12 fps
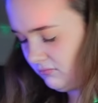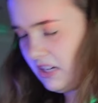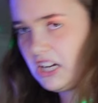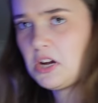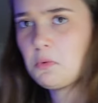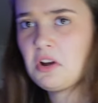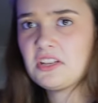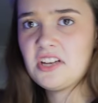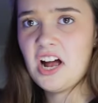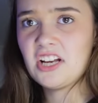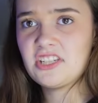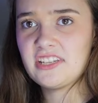I don't want to
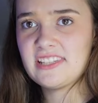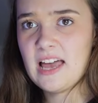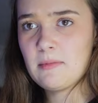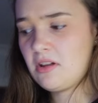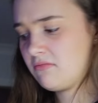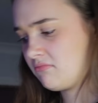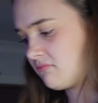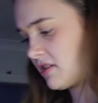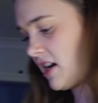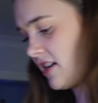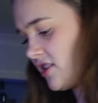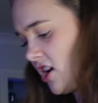touch the salmon.
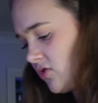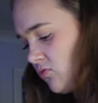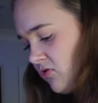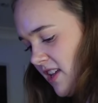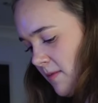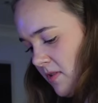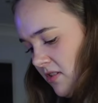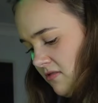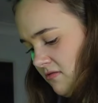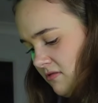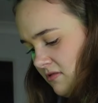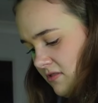Can I touch more salmon?